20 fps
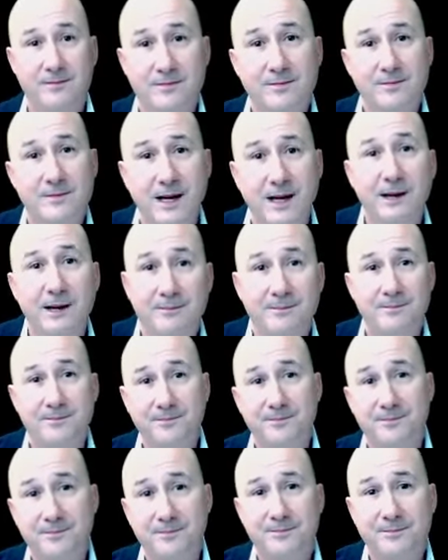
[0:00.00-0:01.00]
Yeah.
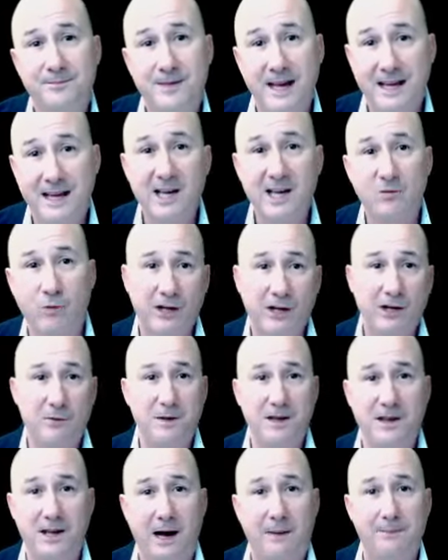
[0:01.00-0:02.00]
And guess what? Could be
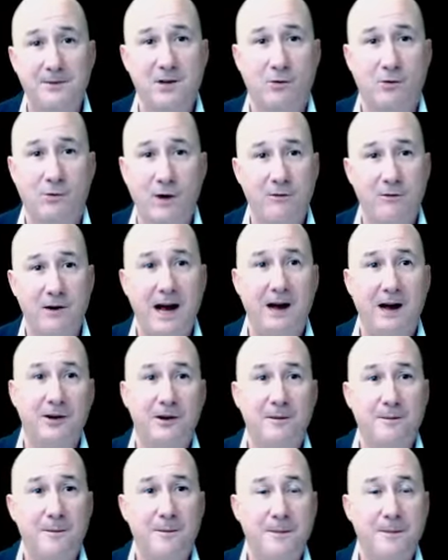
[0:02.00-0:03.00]
the opposite way around.
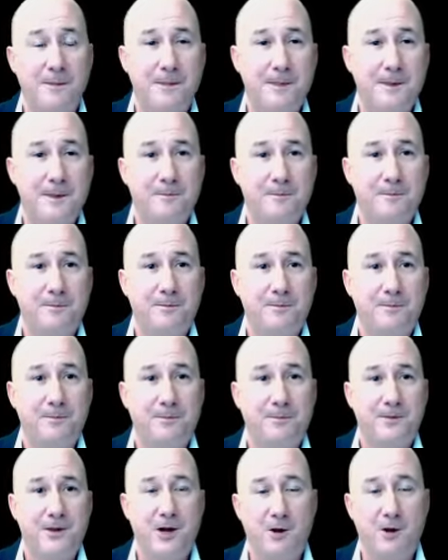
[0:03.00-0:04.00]

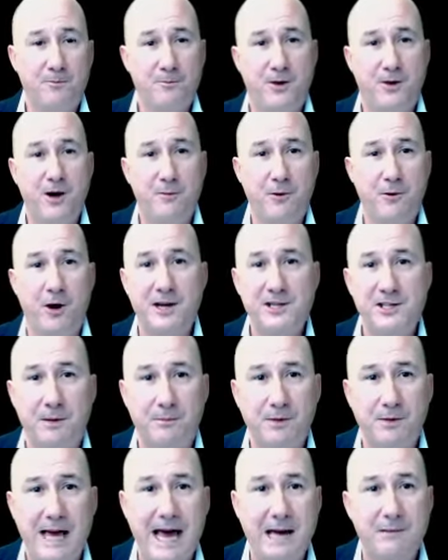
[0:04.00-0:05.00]
There are probably some
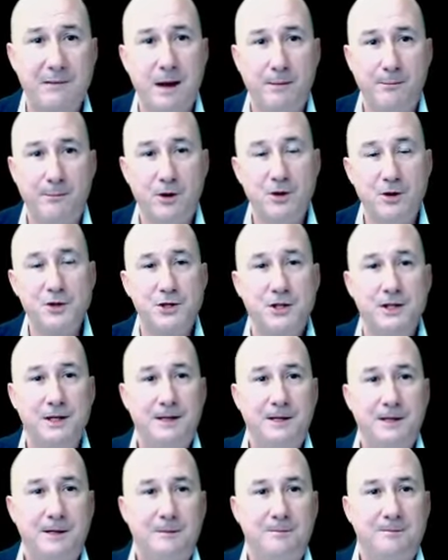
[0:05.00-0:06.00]
gang members
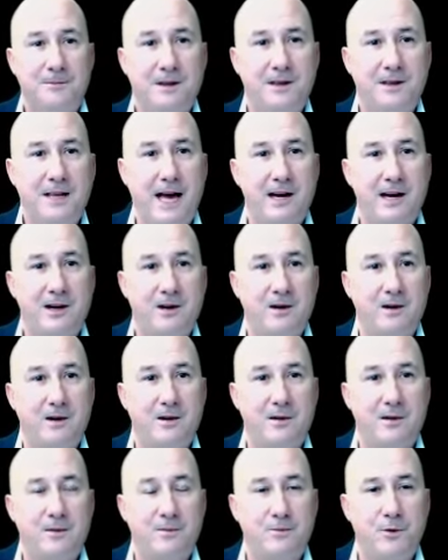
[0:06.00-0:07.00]
that
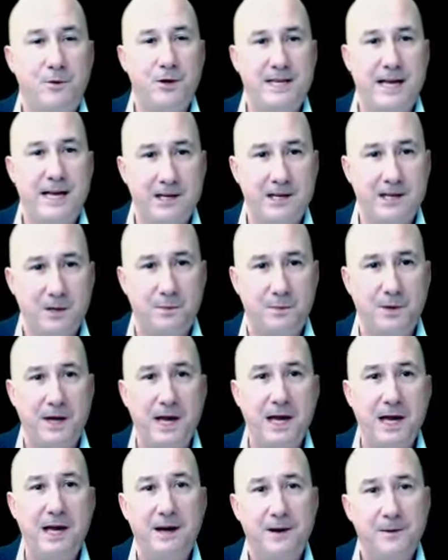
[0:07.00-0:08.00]
pretend to
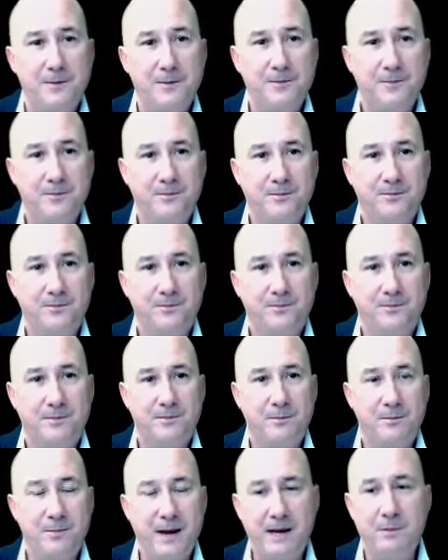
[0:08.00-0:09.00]
be
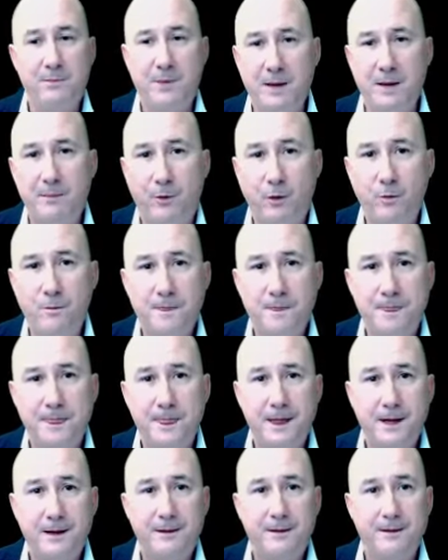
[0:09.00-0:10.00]
mean people,
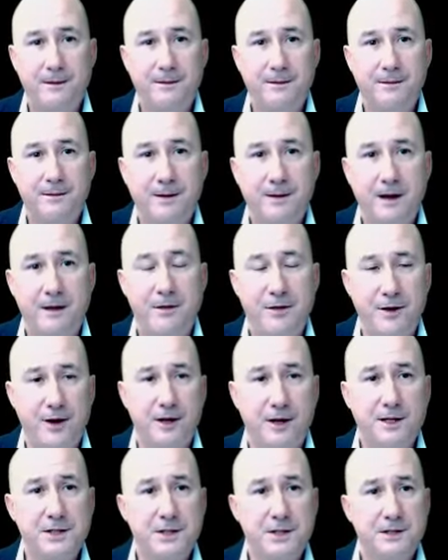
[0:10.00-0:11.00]

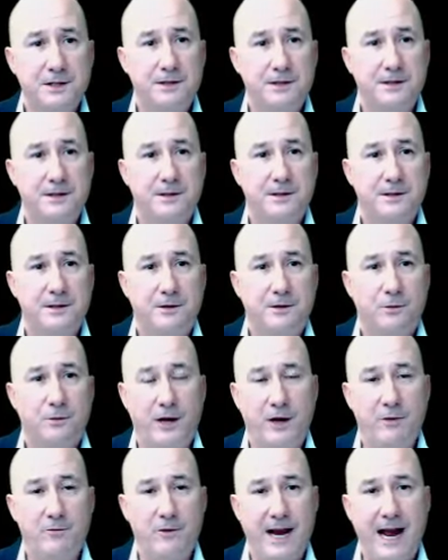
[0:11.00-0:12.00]
thugs, when
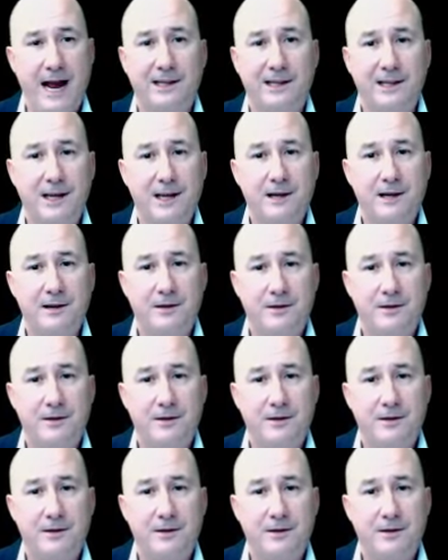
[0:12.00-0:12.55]
in reality,